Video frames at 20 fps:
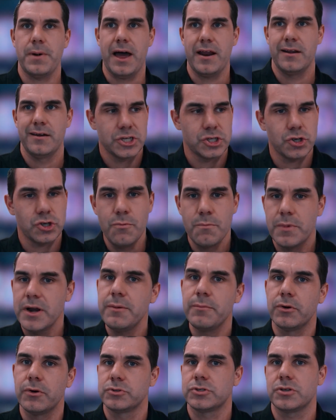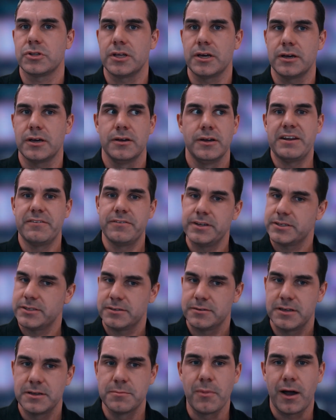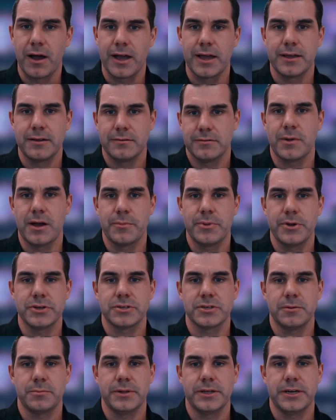but they're so minimal to the benefits in my in my personal